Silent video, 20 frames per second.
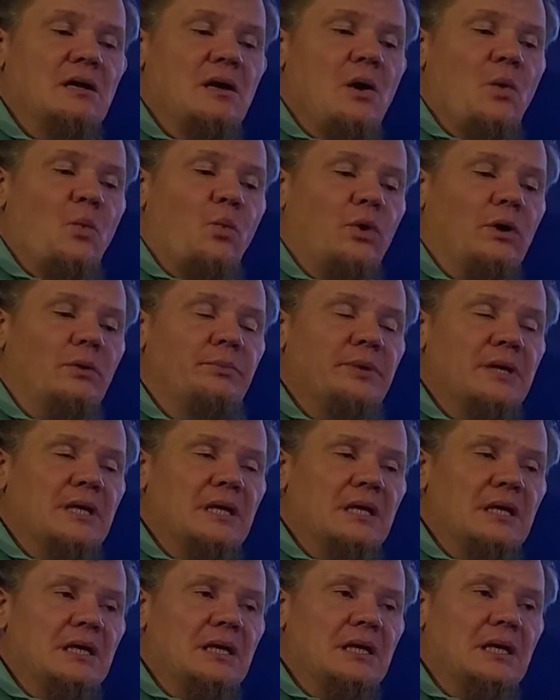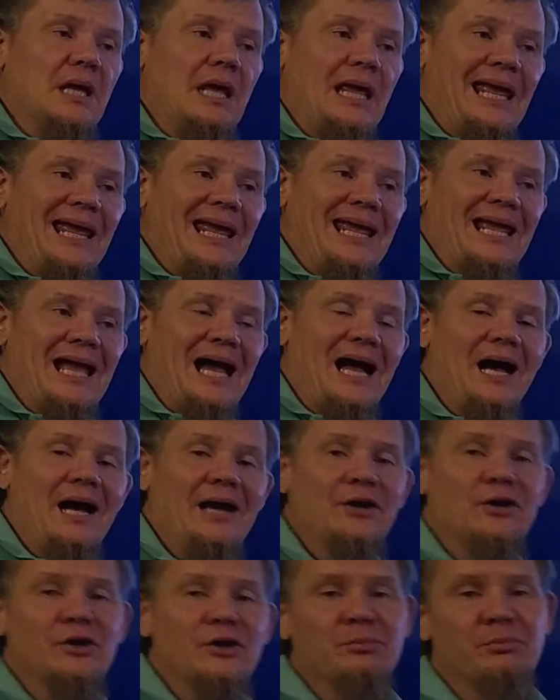will be a
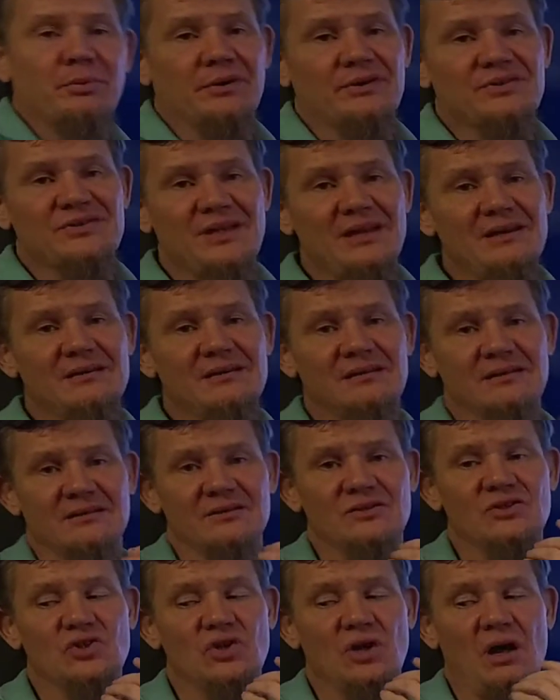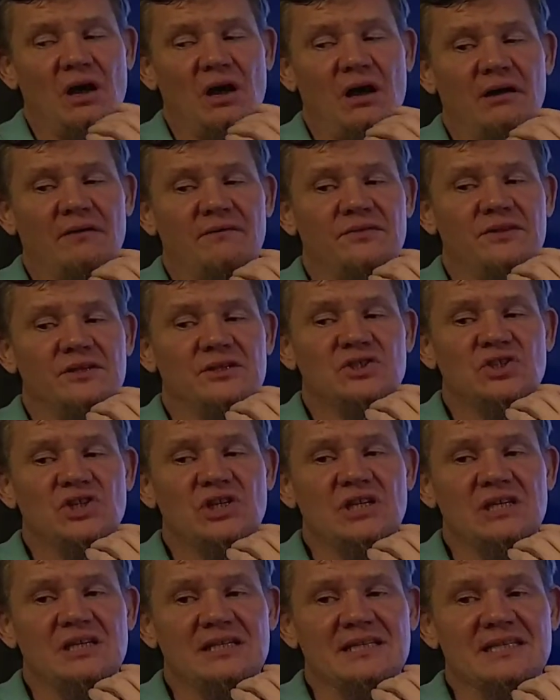higher percentage of the
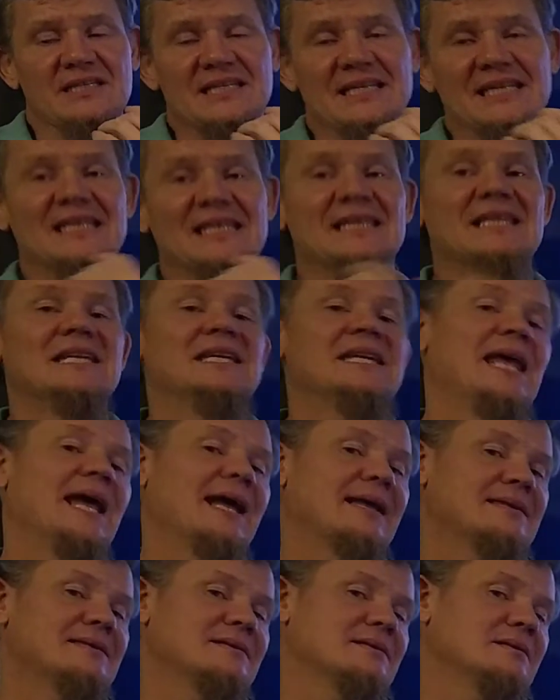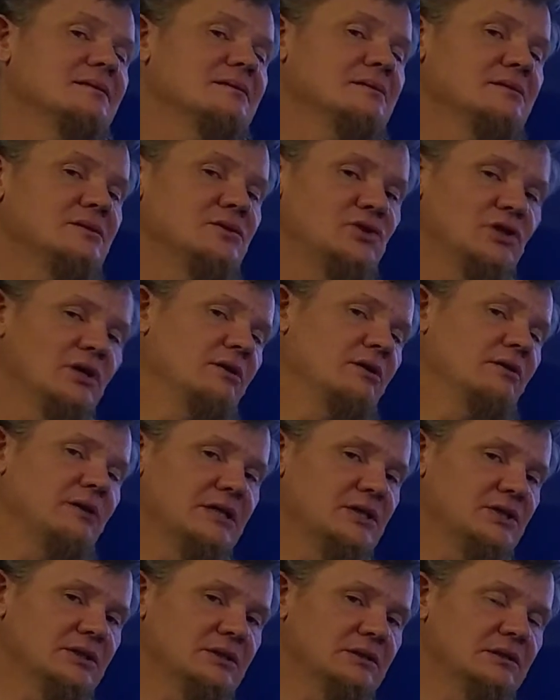genes in the next
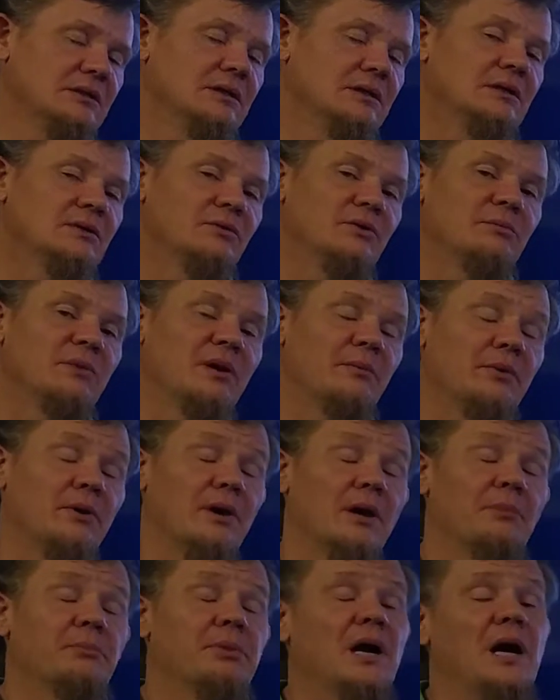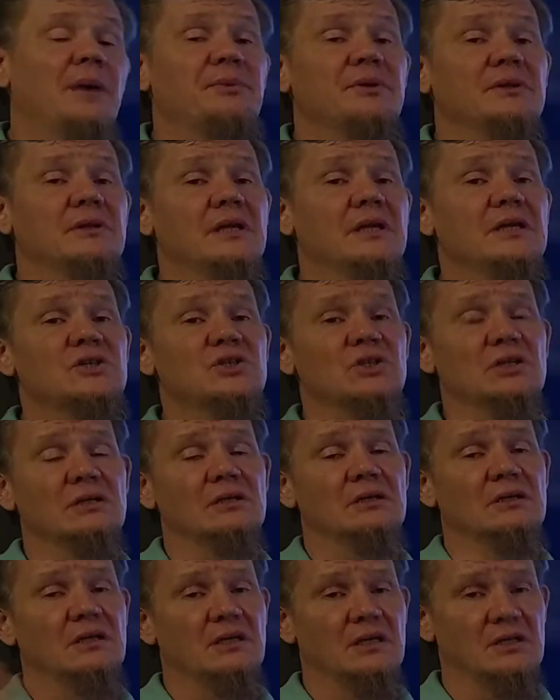generation. Remember, a population
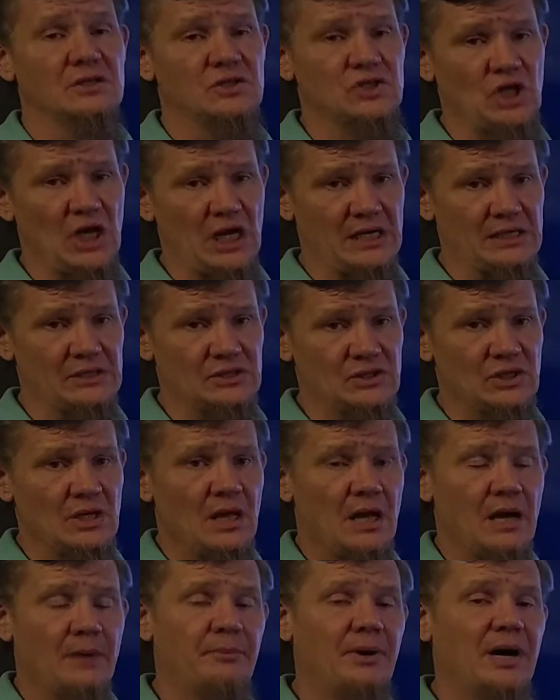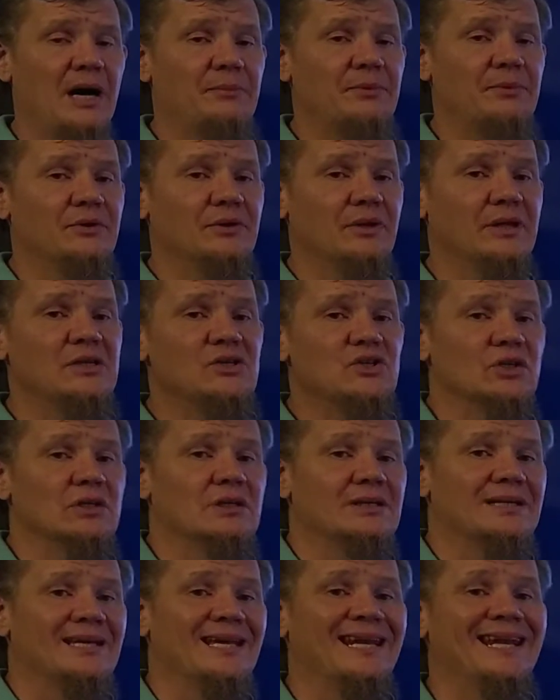can change. A population
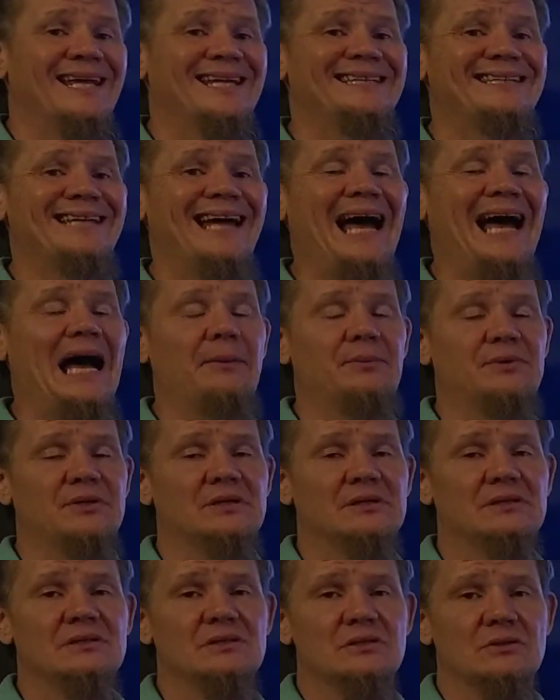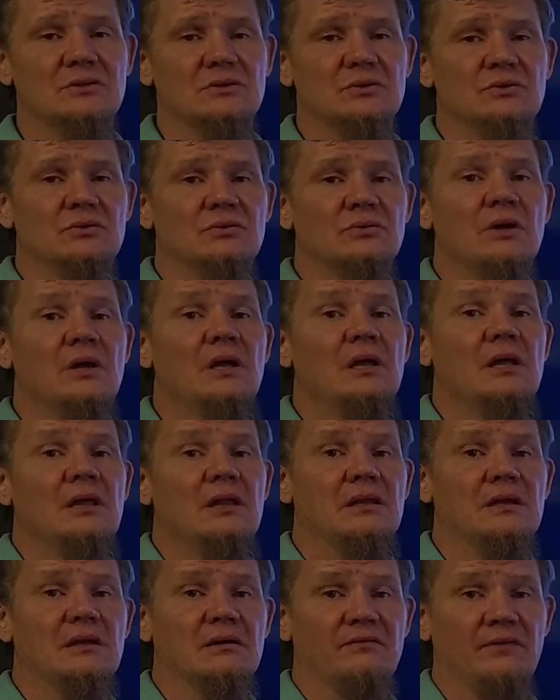can adapt to
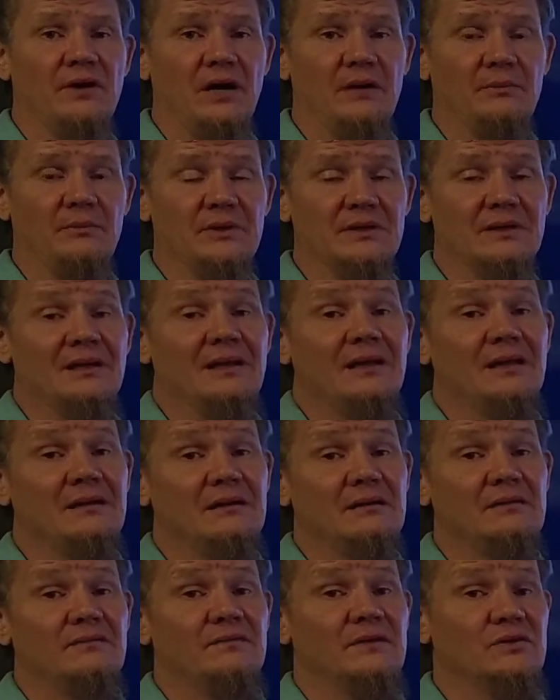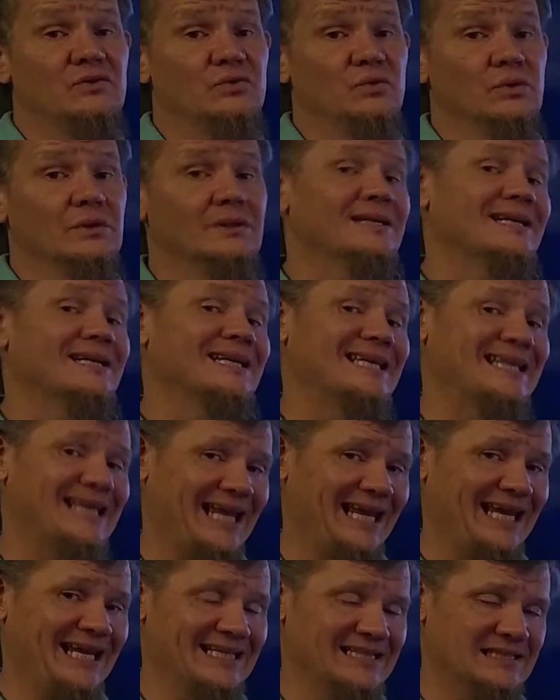the environment. An individual
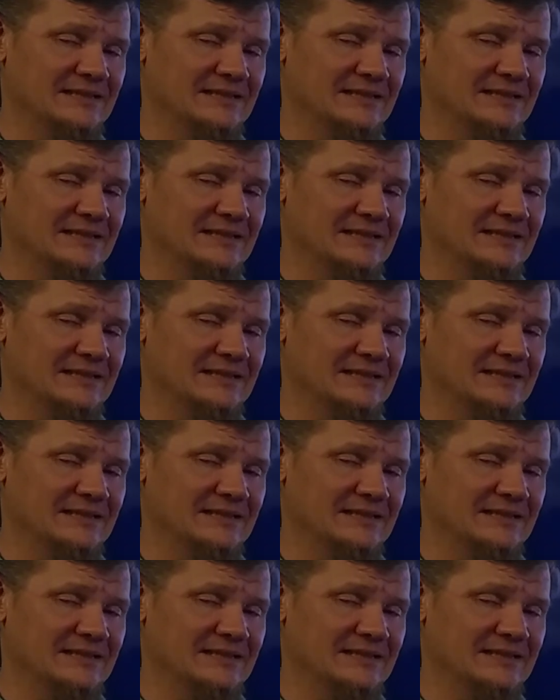can't.